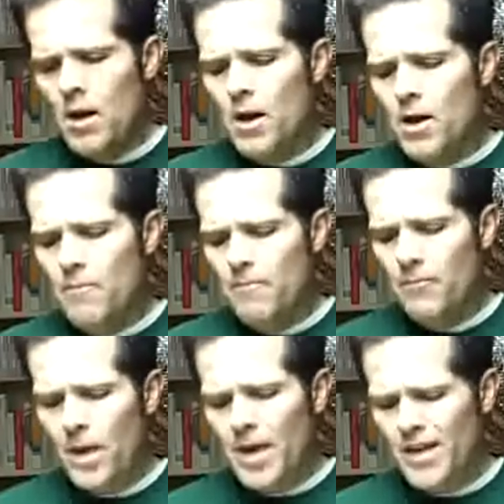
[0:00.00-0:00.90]
And
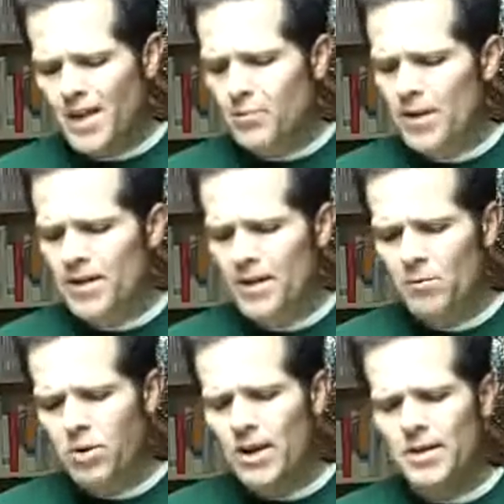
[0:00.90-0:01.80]
it takes place in
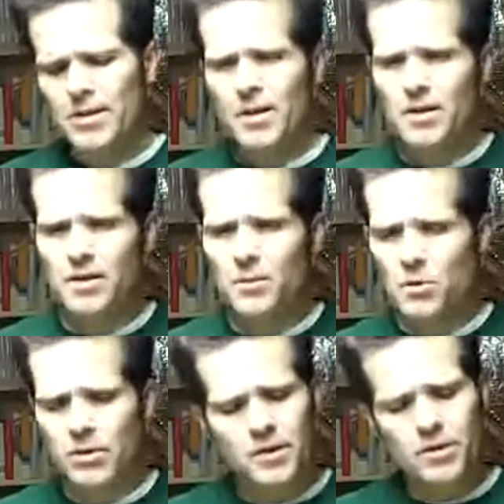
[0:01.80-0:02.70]
a place
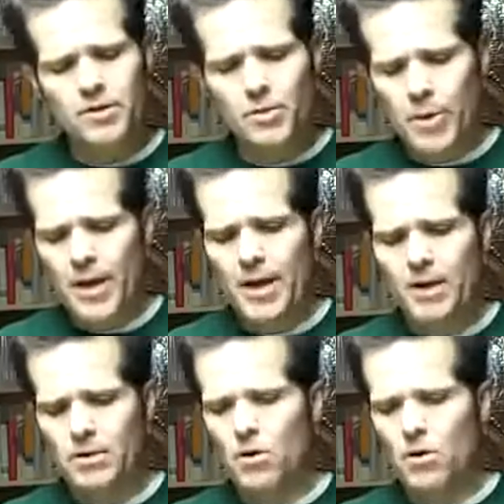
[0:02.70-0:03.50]
similar to Japan.